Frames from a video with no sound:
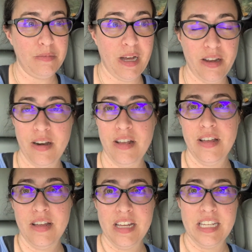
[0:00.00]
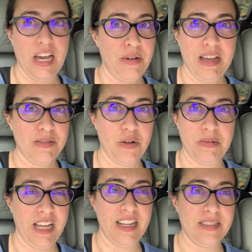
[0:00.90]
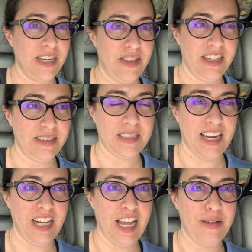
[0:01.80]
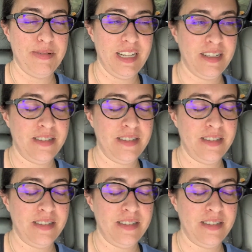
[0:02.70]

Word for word: But, yeah, we have no plans. Nothing exciting happening.